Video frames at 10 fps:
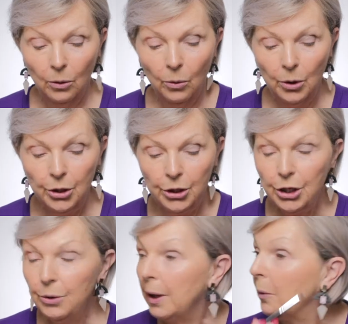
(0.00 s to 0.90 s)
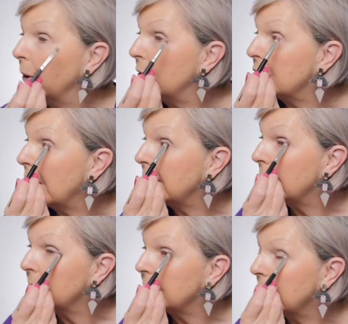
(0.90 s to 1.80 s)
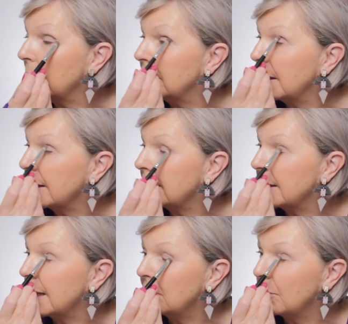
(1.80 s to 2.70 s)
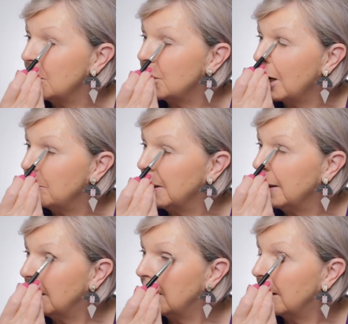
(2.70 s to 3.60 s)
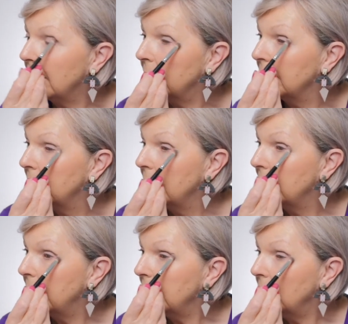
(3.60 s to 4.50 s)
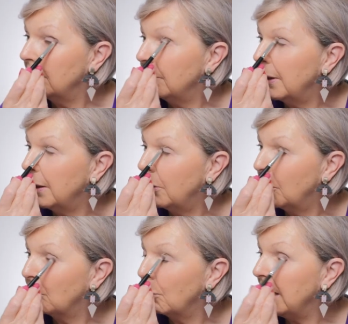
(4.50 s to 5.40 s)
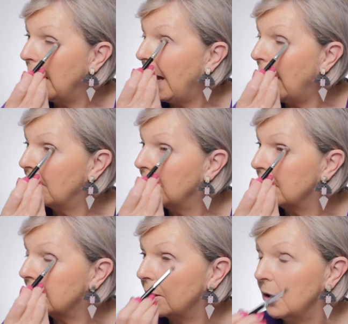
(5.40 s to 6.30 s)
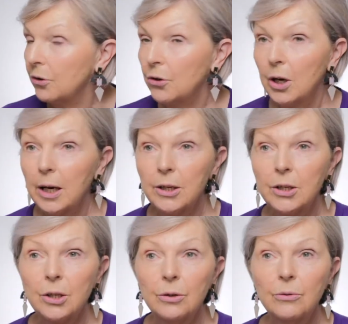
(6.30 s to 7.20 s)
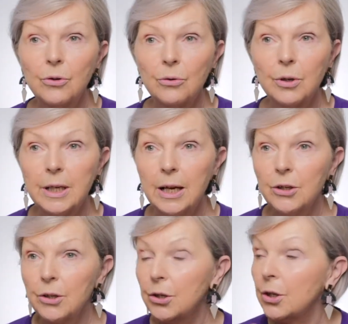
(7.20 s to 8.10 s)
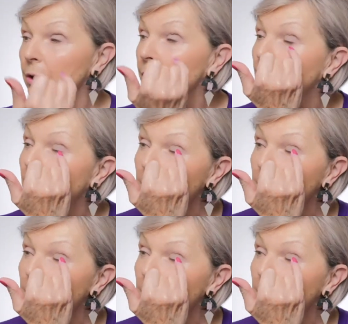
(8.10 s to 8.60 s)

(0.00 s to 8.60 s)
What you're doing with shadows, and as I said, reshaping the eye, think of the three areas that you're trying to draw attention to.